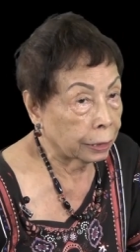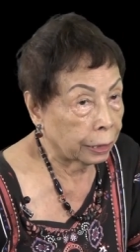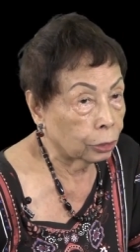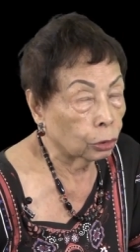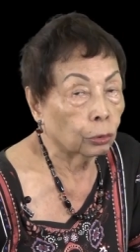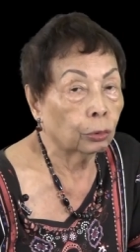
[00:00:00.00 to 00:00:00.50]

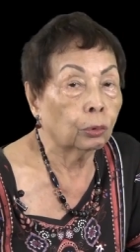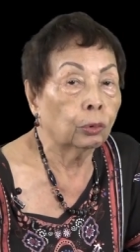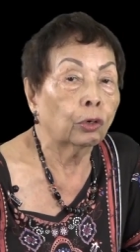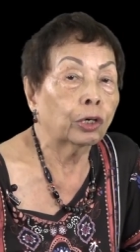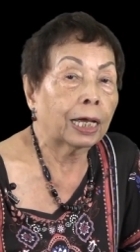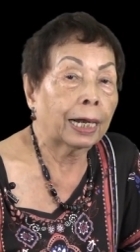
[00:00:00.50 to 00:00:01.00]
need to
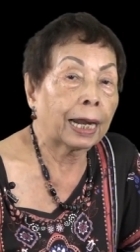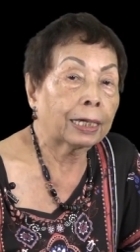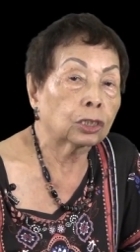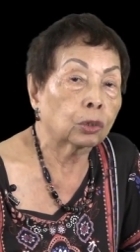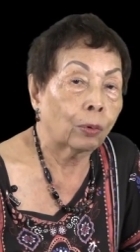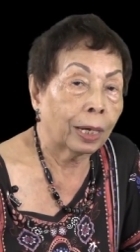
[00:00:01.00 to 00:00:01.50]

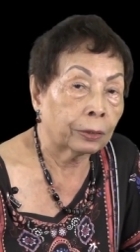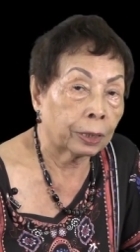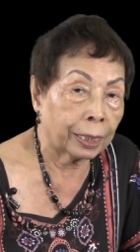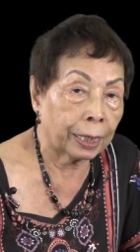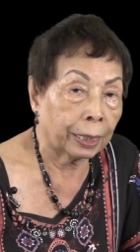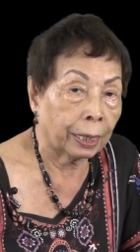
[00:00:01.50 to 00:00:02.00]
organize
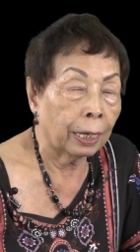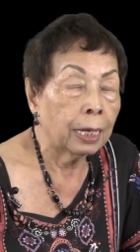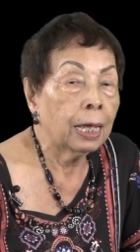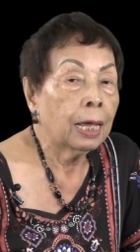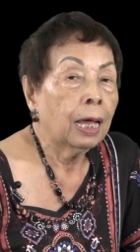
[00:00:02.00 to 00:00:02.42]
one there,